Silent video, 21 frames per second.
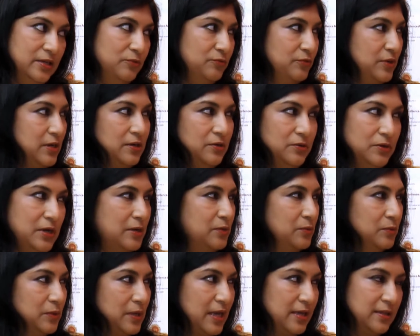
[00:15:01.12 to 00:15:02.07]
you find out I
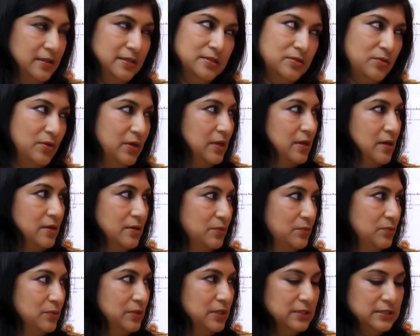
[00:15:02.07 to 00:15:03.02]
don't like this or I can't
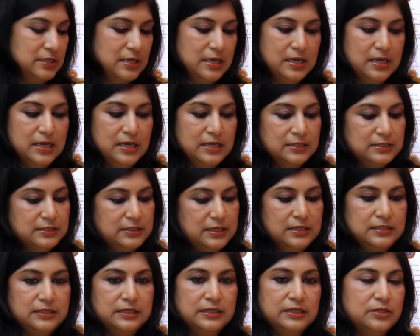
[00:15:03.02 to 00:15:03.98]
do this,
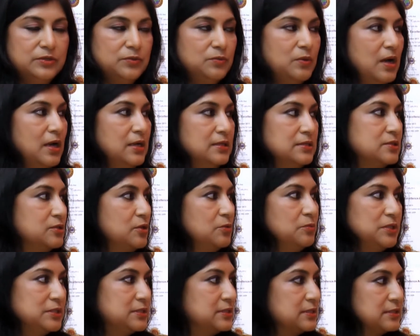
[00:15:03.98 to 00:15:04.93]
changing into arts or
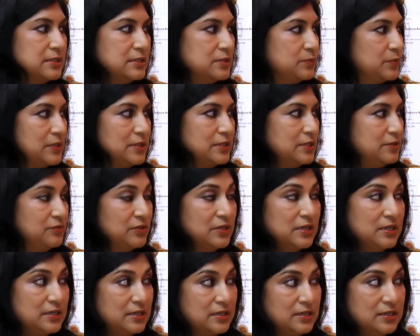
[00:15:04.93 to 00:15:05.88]
business is very
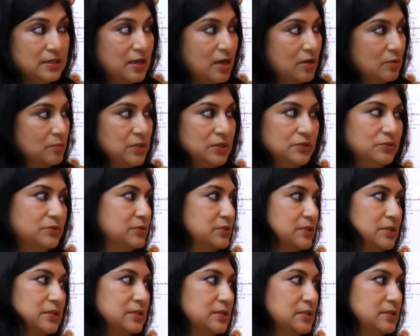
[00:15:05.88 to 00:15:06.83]
difficult in the government
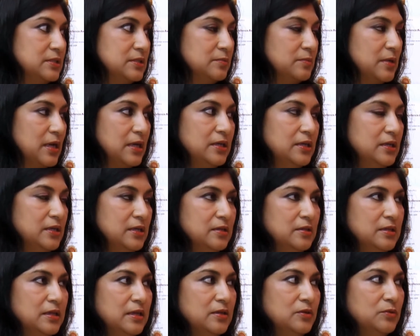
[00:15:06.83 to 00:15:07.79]
university system.
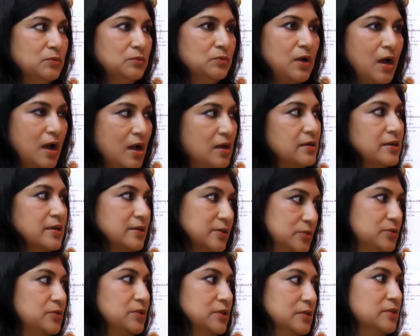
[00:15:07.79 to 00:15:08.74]
You can't
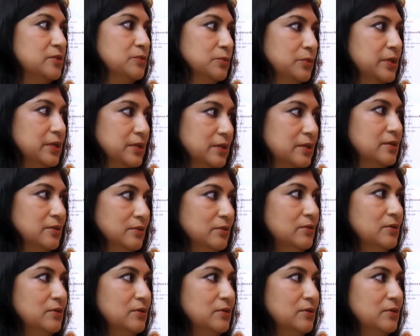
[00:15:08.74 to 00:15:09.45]
actually do it, you know.